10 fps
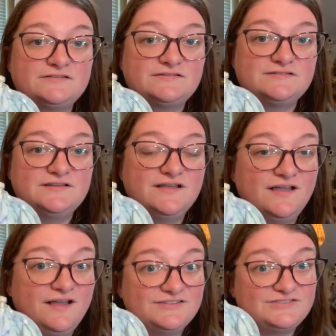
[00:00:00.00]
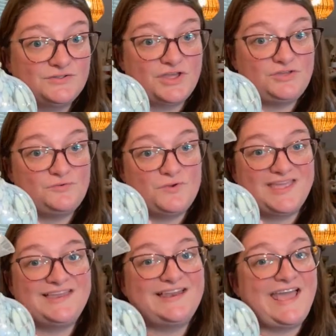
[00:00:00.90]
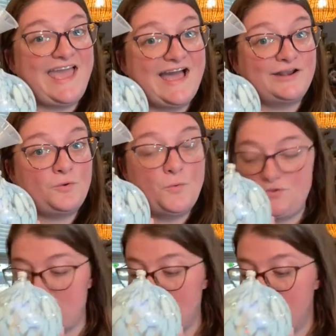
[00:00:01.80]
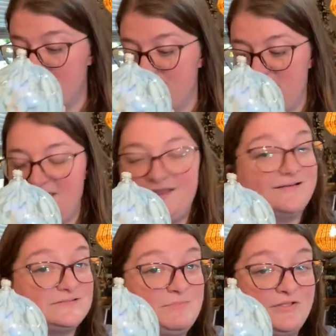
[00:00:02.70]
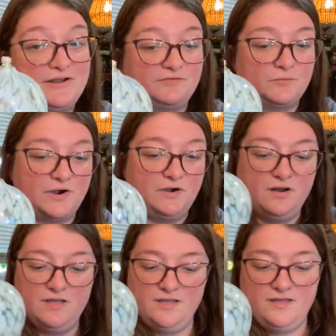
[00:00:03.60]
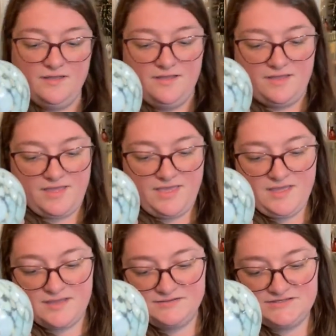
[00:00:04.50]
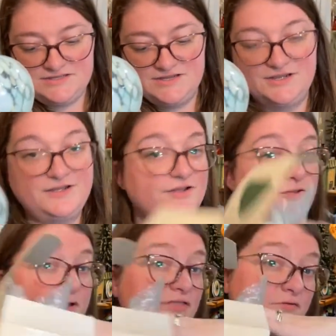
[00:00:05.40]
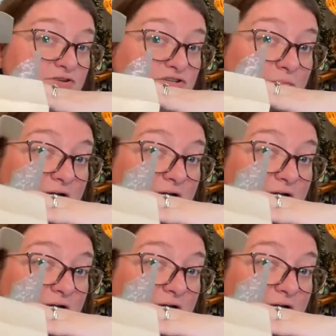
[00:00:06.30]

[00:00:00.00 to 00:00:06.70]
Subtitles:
You can add oil and not spill it everywhere. And you get the original box that